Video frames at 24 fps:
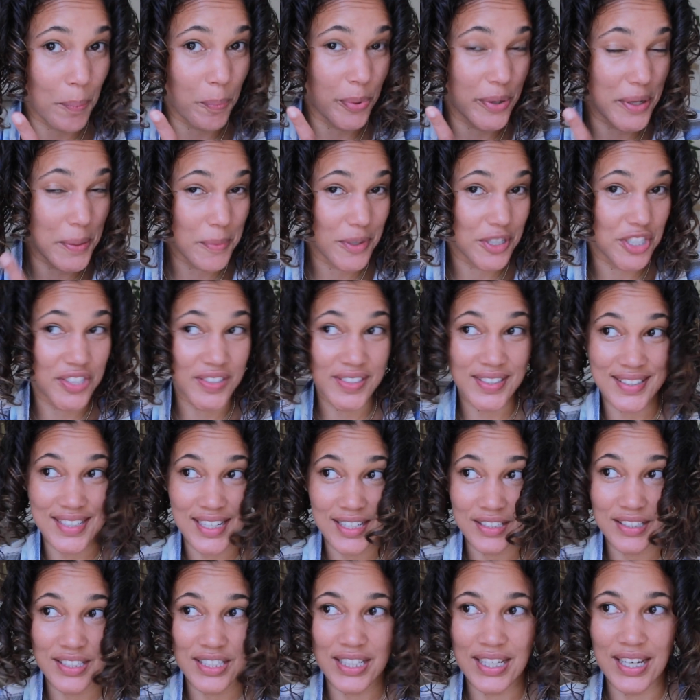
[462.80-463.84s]
pretty much
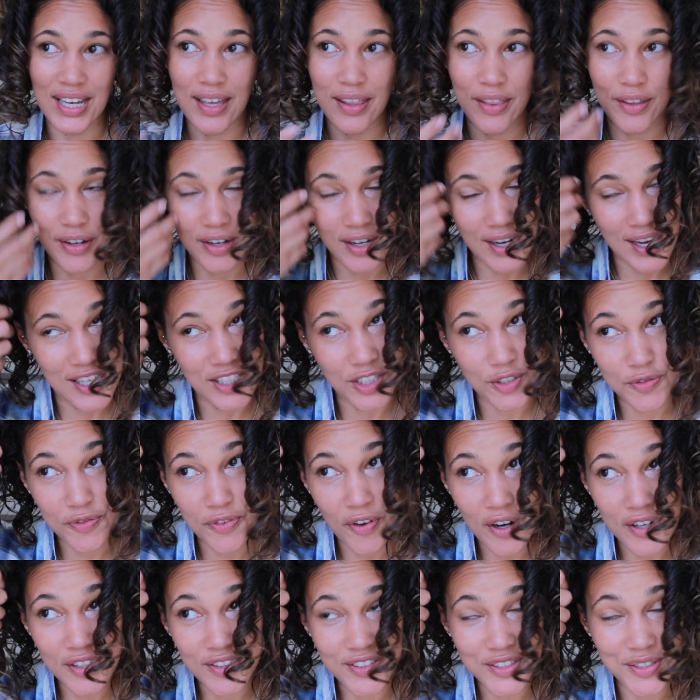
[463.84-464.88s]
stay together. As
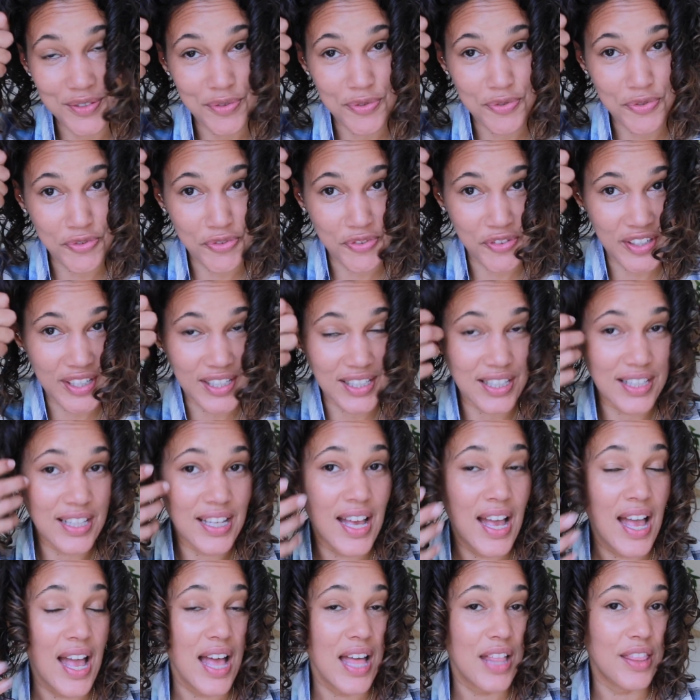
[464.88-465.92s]
far as the feel,
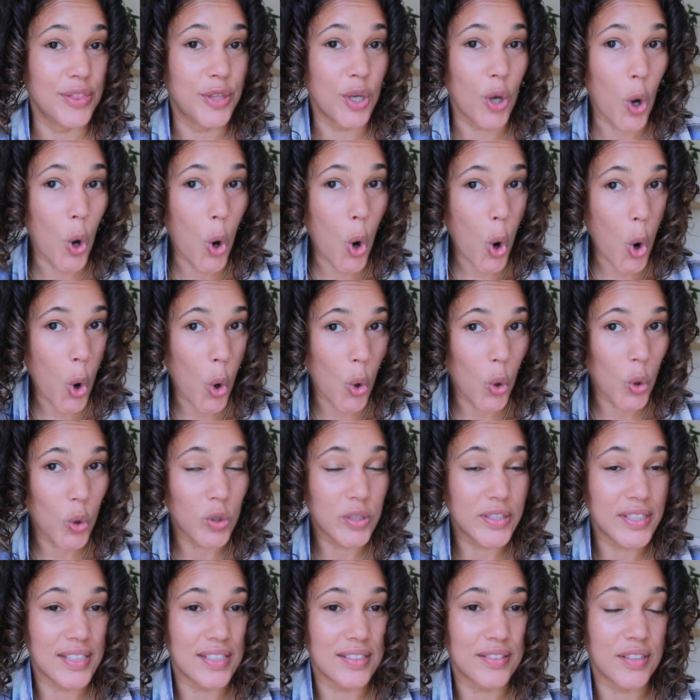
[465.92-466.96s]
the
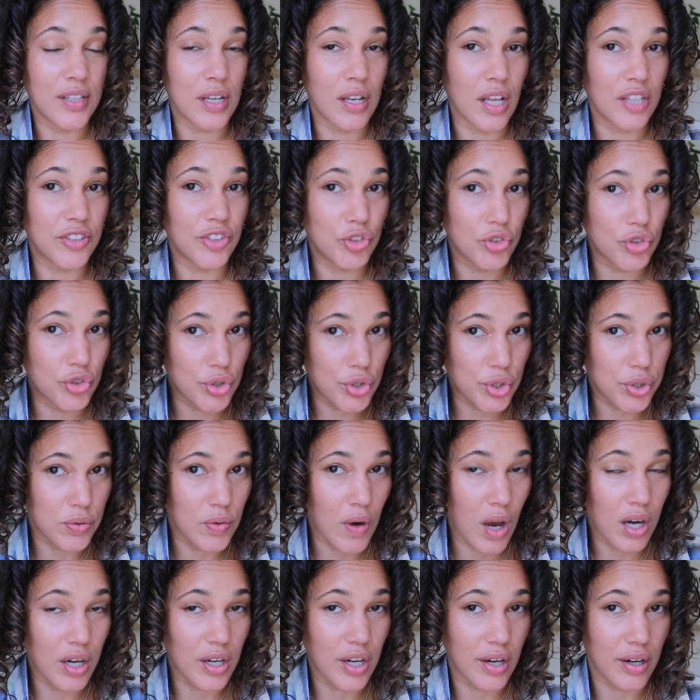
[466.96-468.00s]
hold is a lot
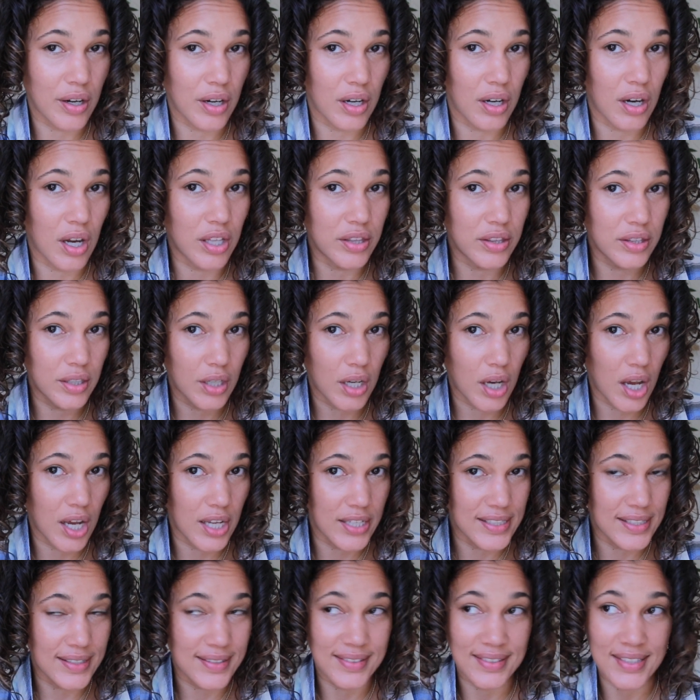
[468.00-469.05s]
stronger on the
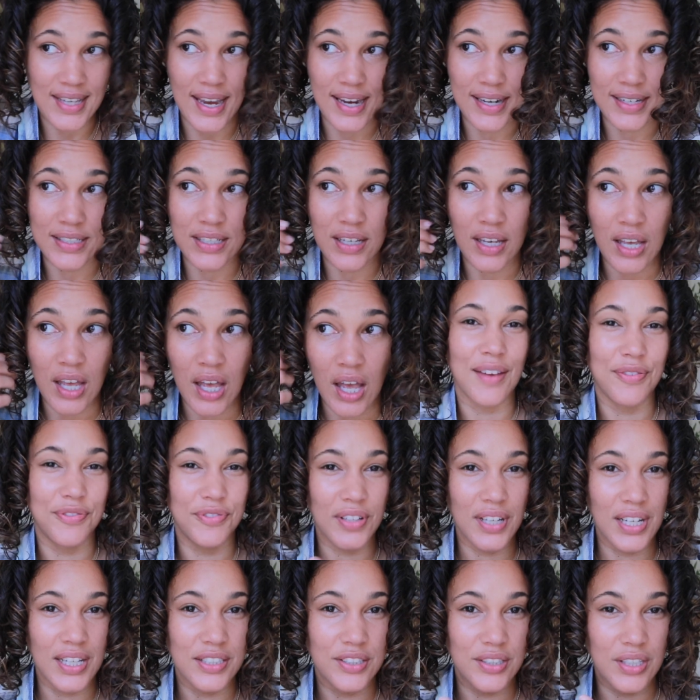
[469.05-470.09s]
honey side. I
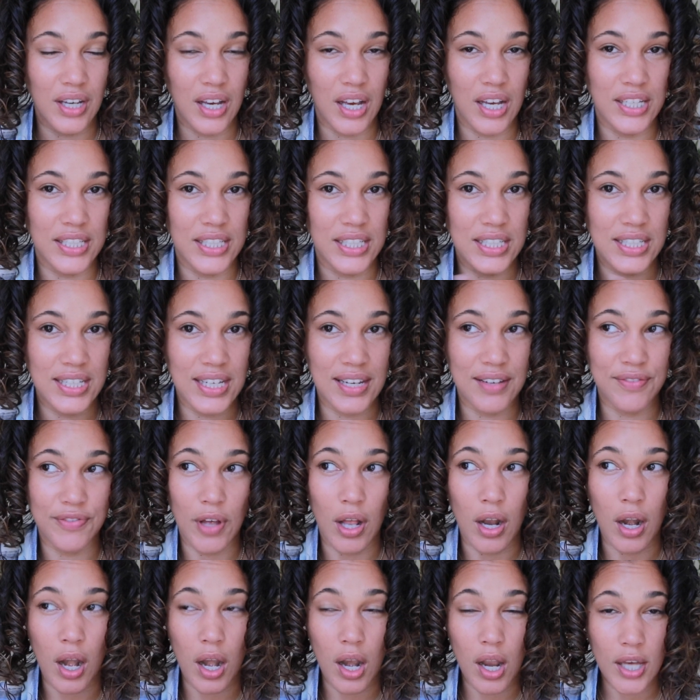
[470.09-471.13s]
feel like the honey gave
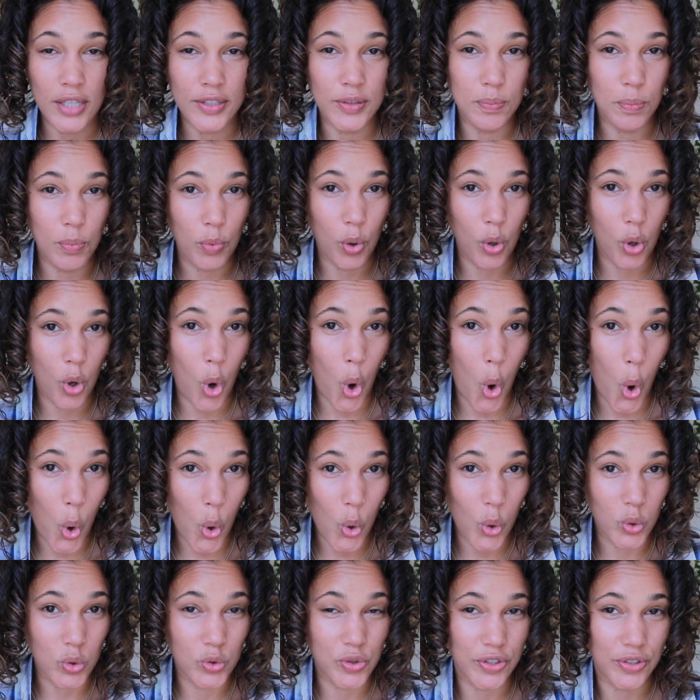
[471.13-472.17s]
a lot more
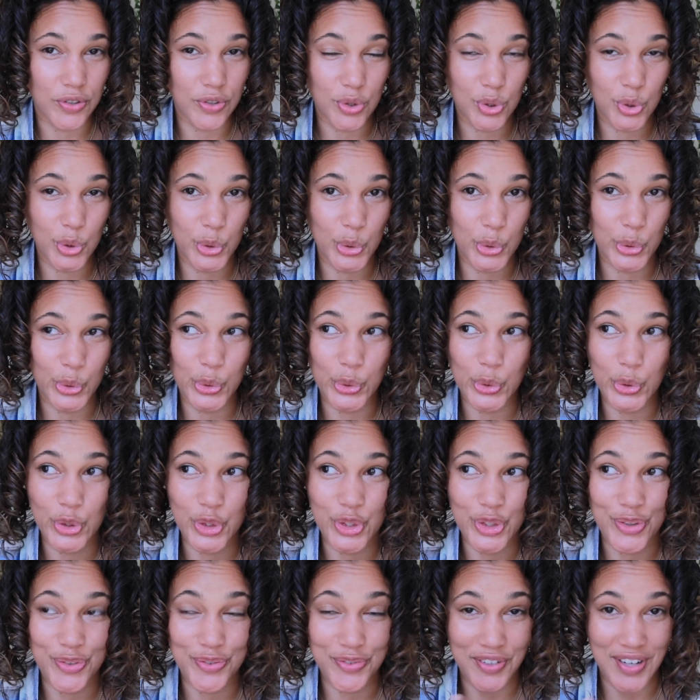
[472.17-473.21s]
hold to
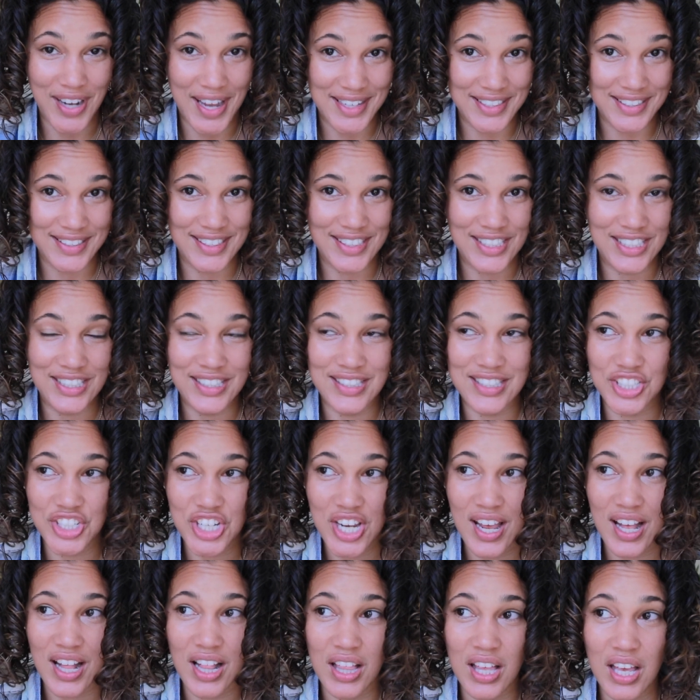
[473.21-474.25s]
the flaxseed
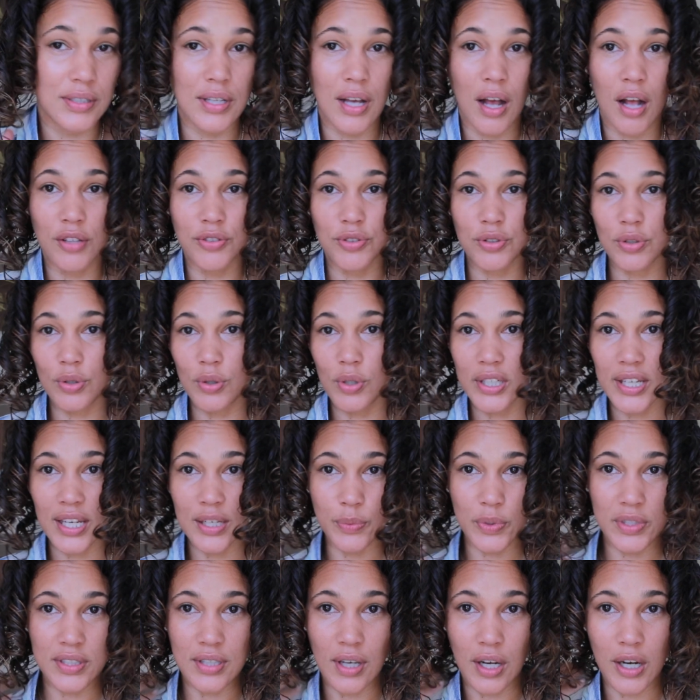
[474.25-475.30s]
gel. Also, can
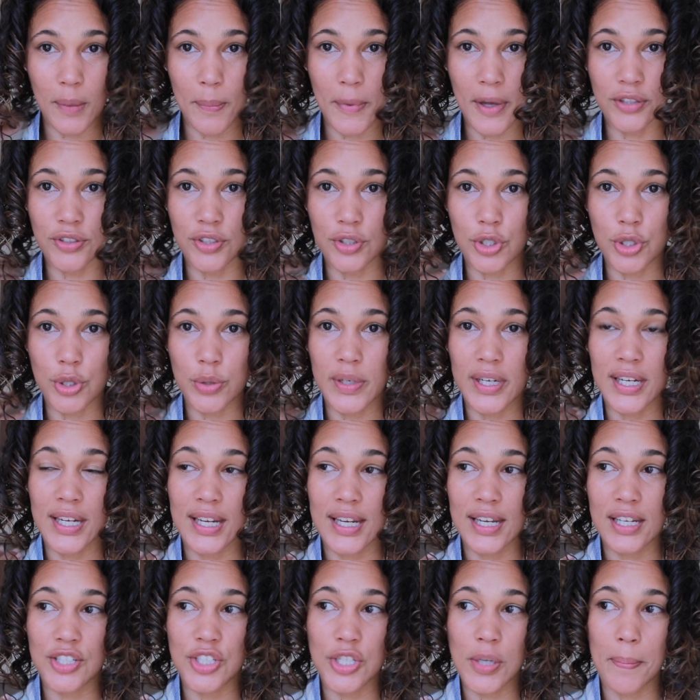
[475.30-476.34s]
we talk about the
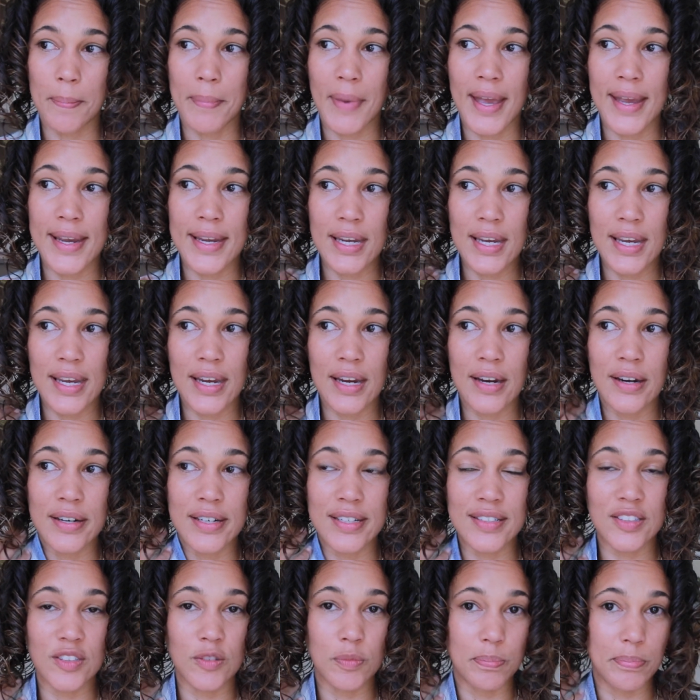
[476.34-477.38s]
shrinkage? My hair
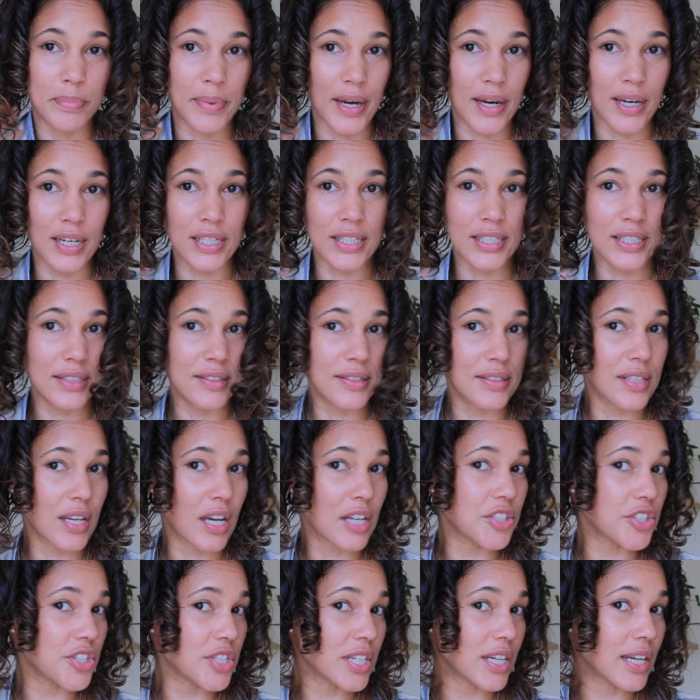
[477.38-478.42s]
is barely
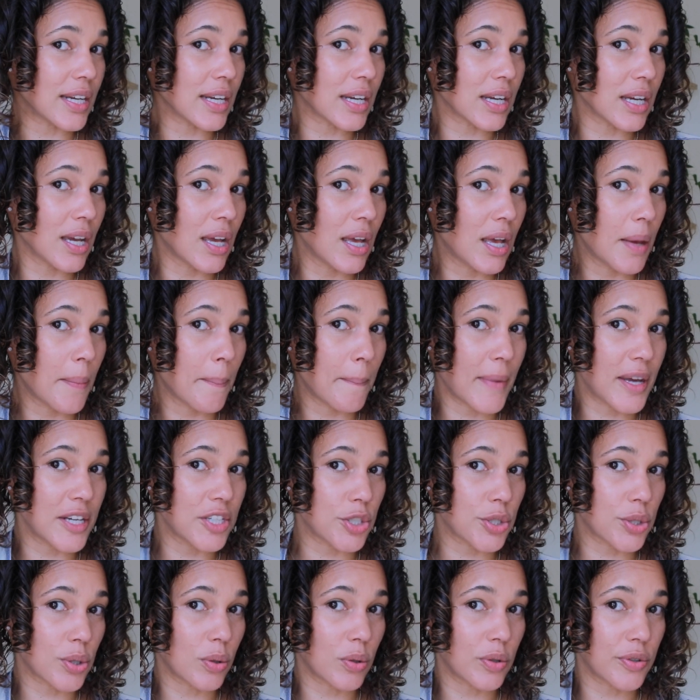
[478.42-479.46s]
touching my
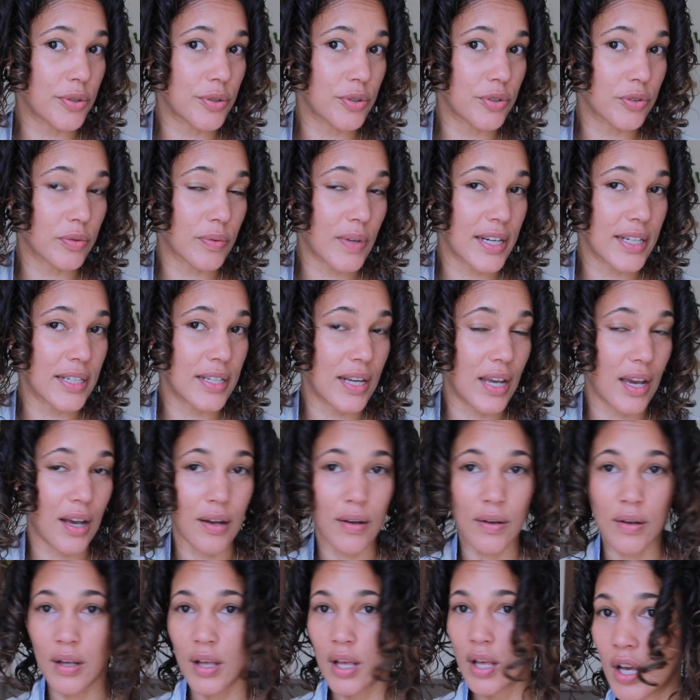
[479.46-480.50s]
shoulders right
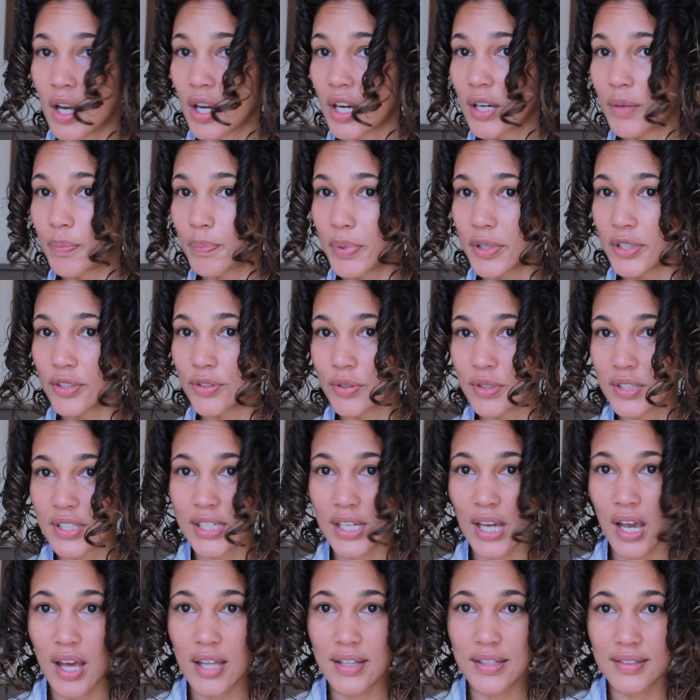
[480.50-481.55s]
now, compared to
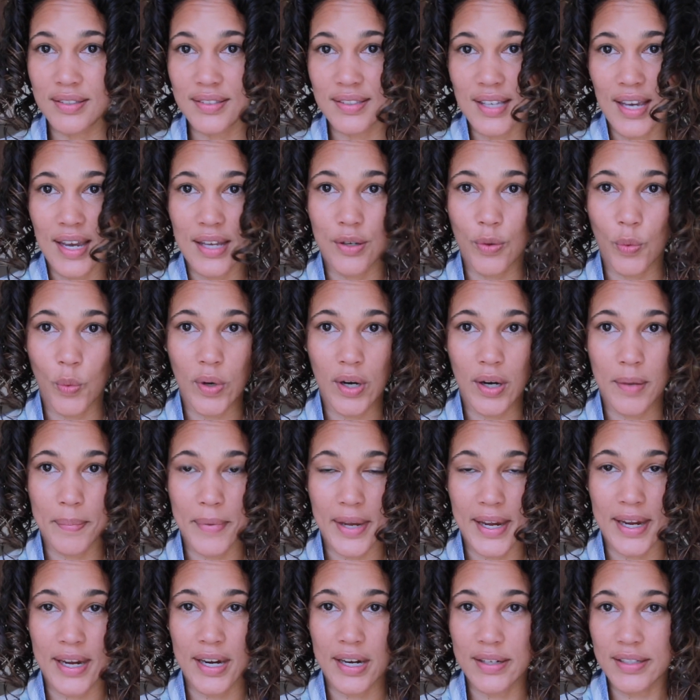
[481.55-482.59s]
the other side where
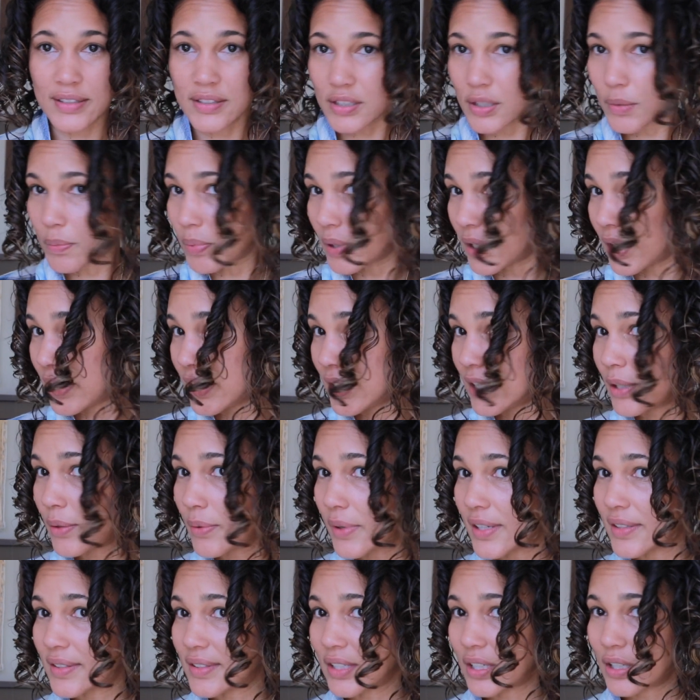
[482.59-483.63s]
my hair is completely
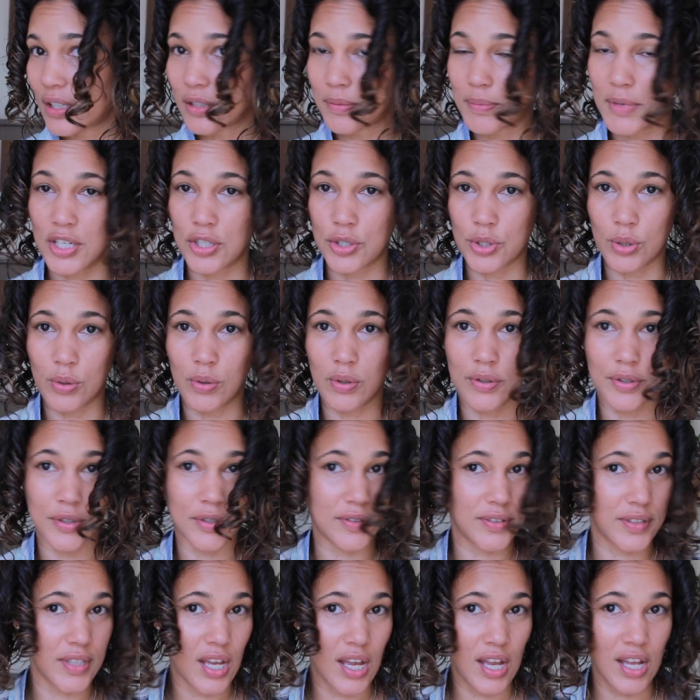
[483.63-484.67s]
resting on my
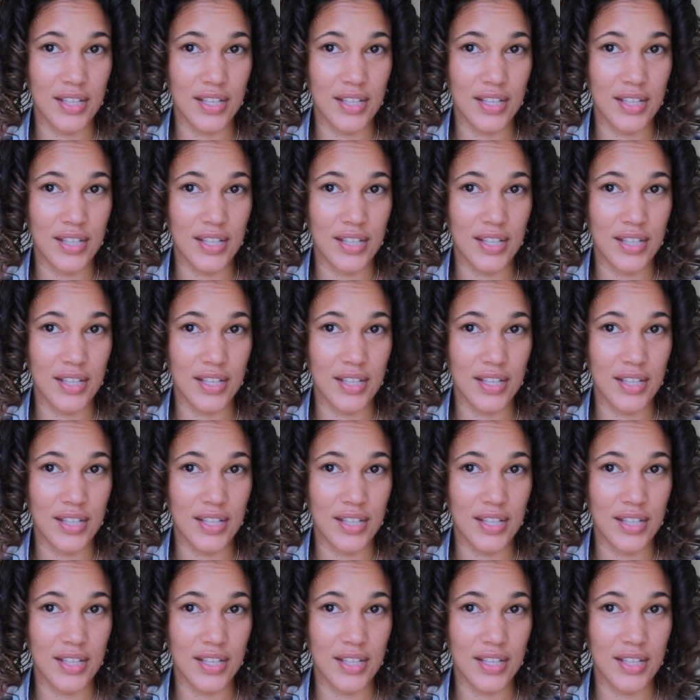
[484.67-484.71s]
shoulders.